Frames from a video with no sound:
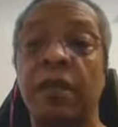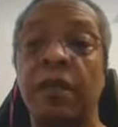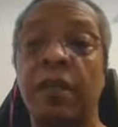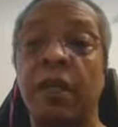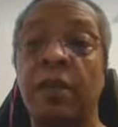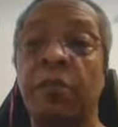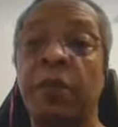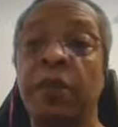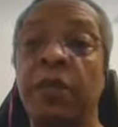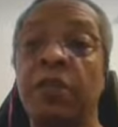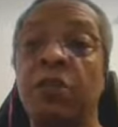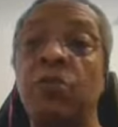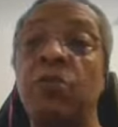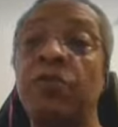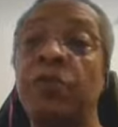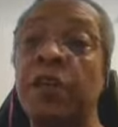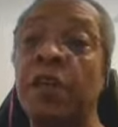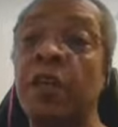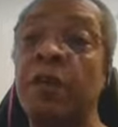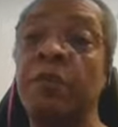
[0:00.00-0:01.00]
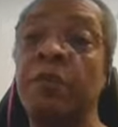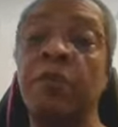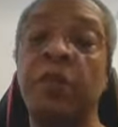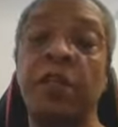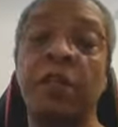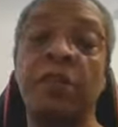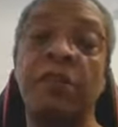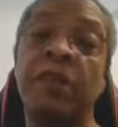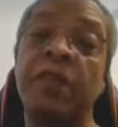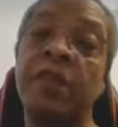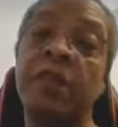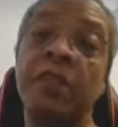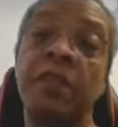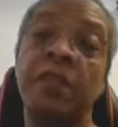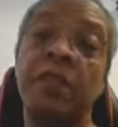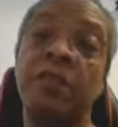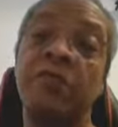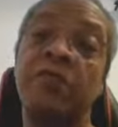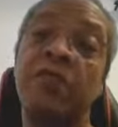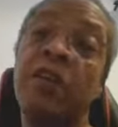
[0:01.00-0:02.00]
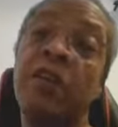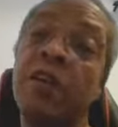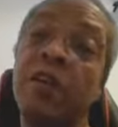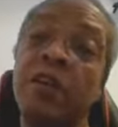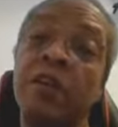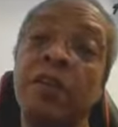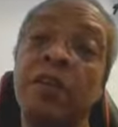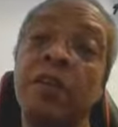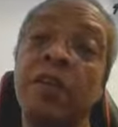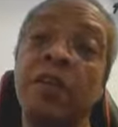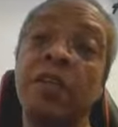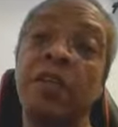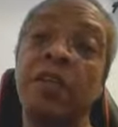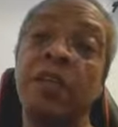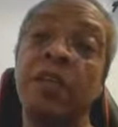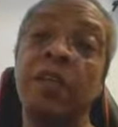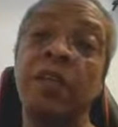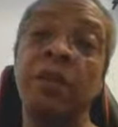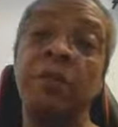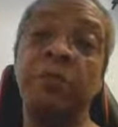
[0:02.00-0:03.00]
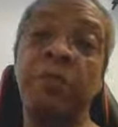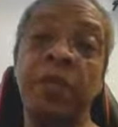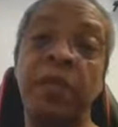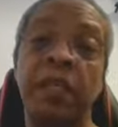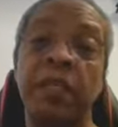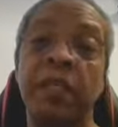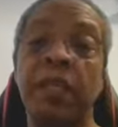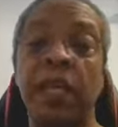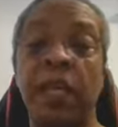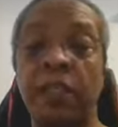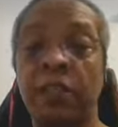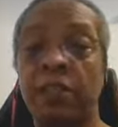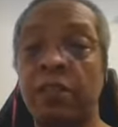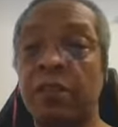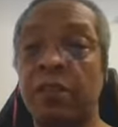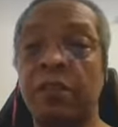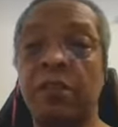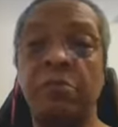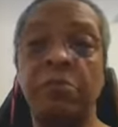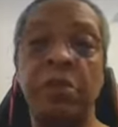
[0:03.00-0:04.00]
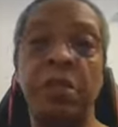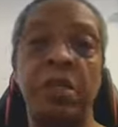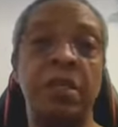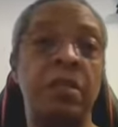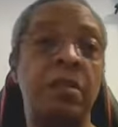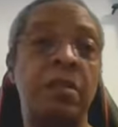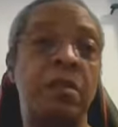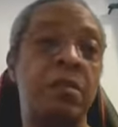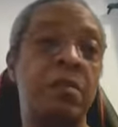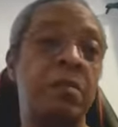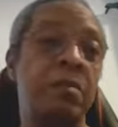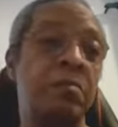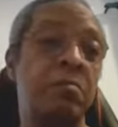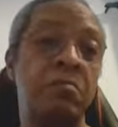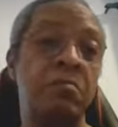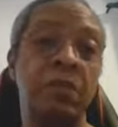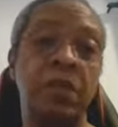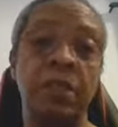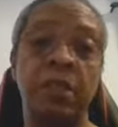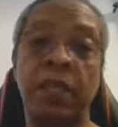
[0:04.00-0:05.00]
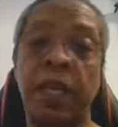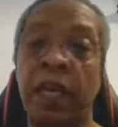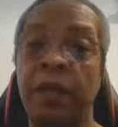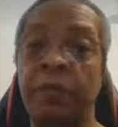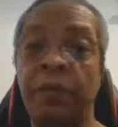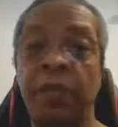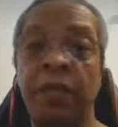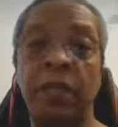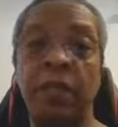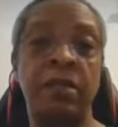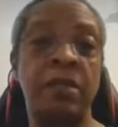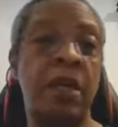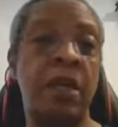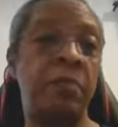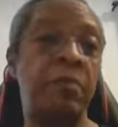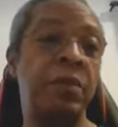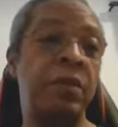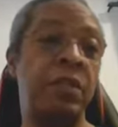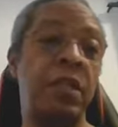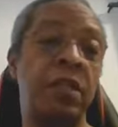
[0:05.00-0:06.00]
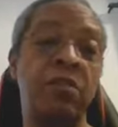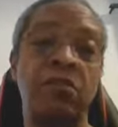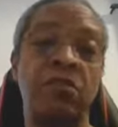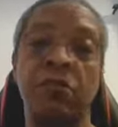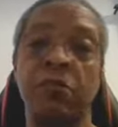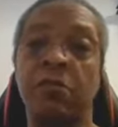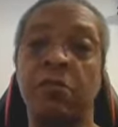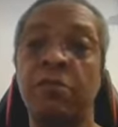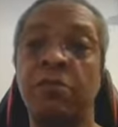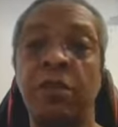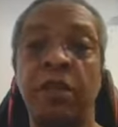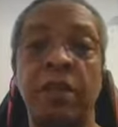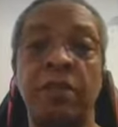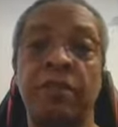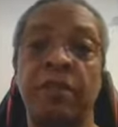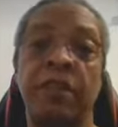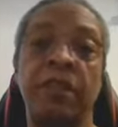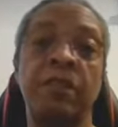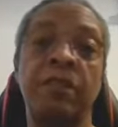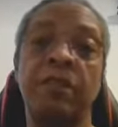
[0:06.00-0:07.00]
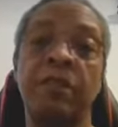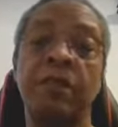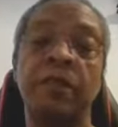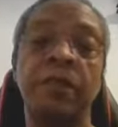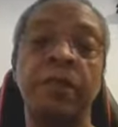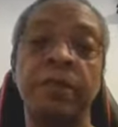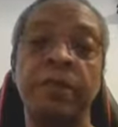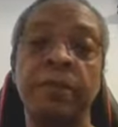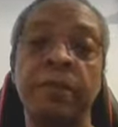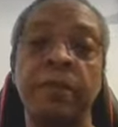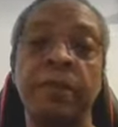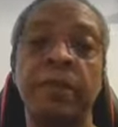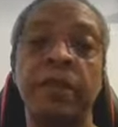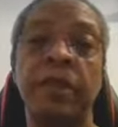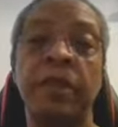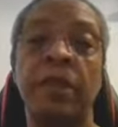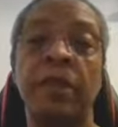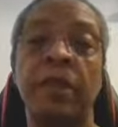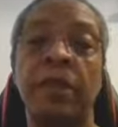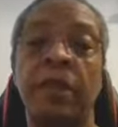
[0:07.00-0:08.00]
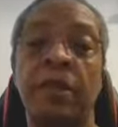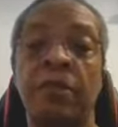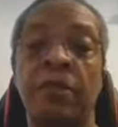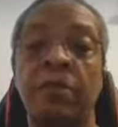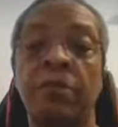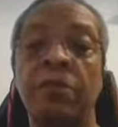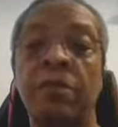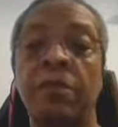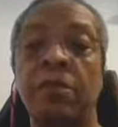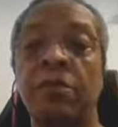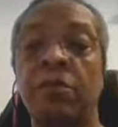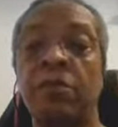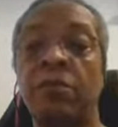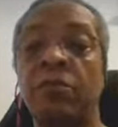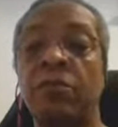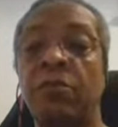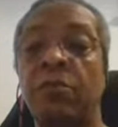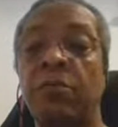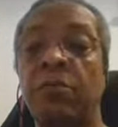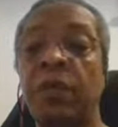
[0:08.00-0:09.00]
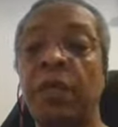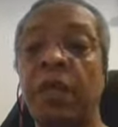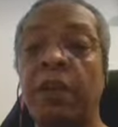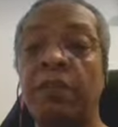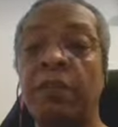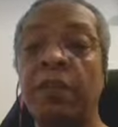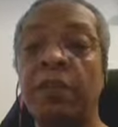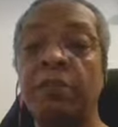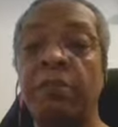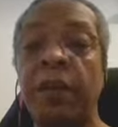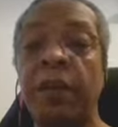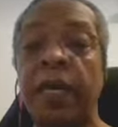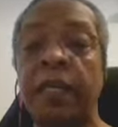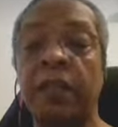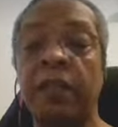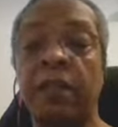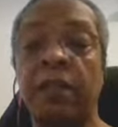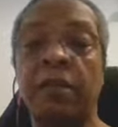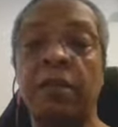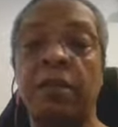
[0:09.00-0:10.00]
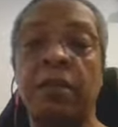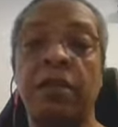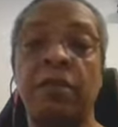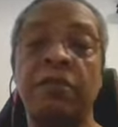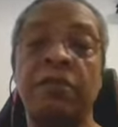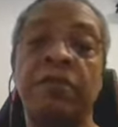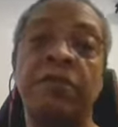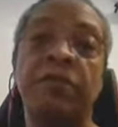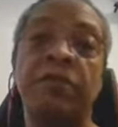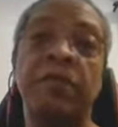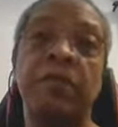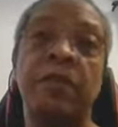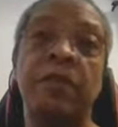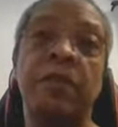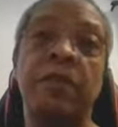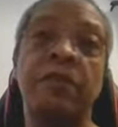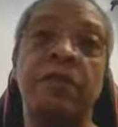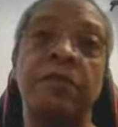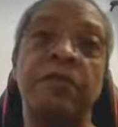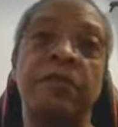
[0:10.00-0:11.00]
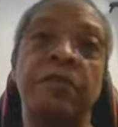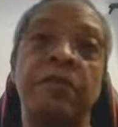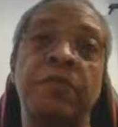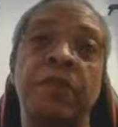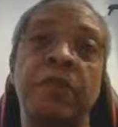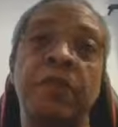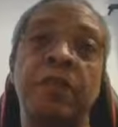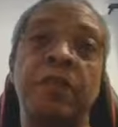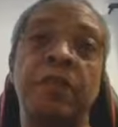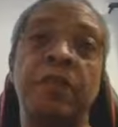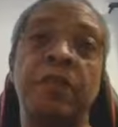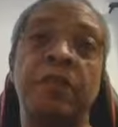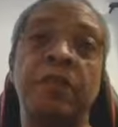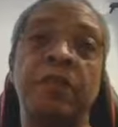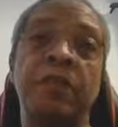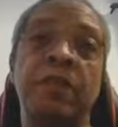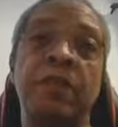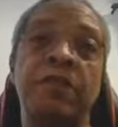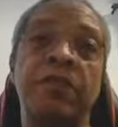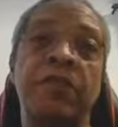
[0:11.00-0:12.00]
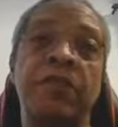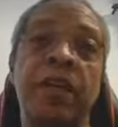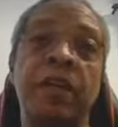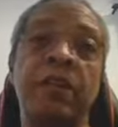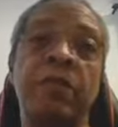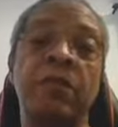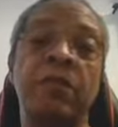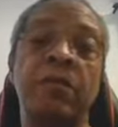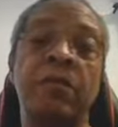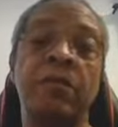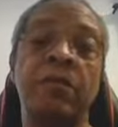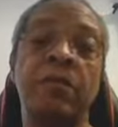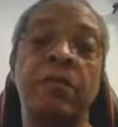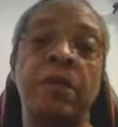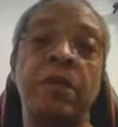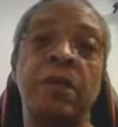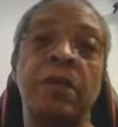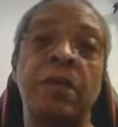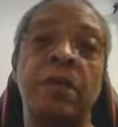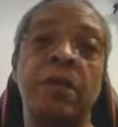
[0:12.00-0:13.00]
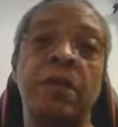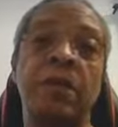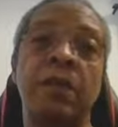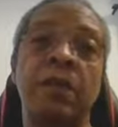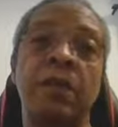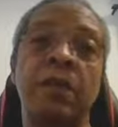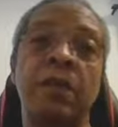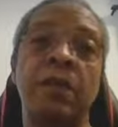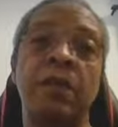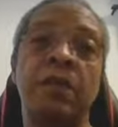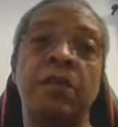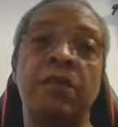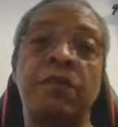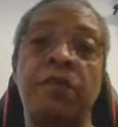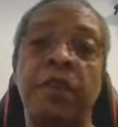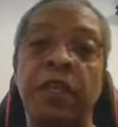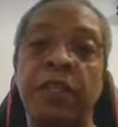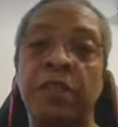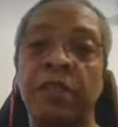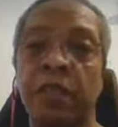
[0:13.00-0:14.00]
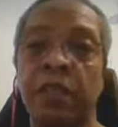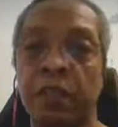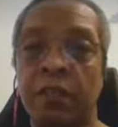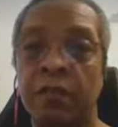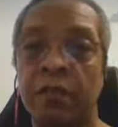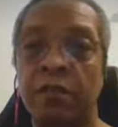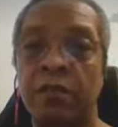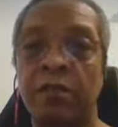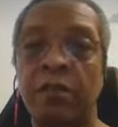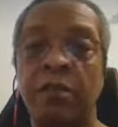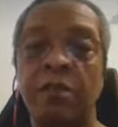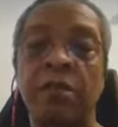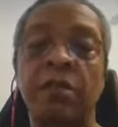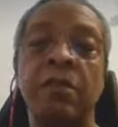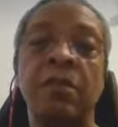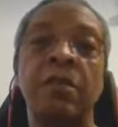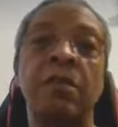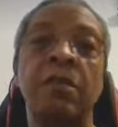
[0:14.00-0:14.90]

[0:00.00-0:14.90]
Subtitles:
helping to overcome whatever it is that is wrong, be it cancer, be it diabetes, hypertension, whatever it is. So we have this battle of trying to fix things,